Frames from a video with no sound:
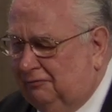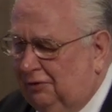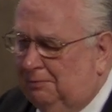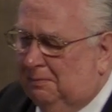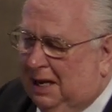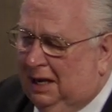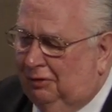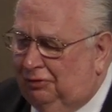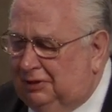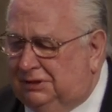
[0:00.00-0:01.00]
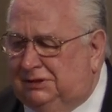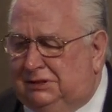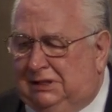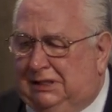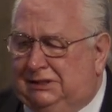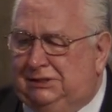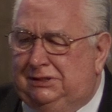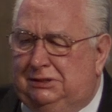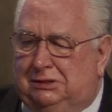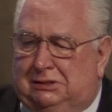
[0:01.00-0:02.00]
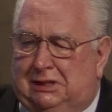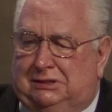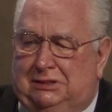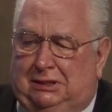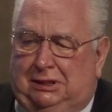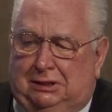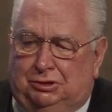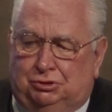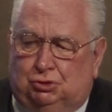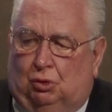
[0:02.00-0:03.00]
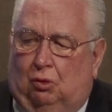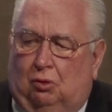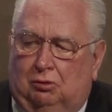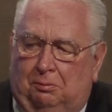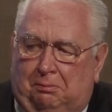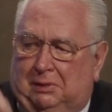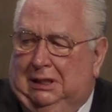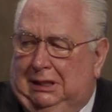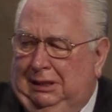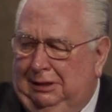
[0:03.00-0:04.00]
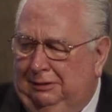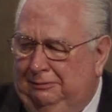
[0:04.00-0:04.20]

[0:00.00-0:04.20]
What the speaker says: of her mouth is, "This doesn't control me."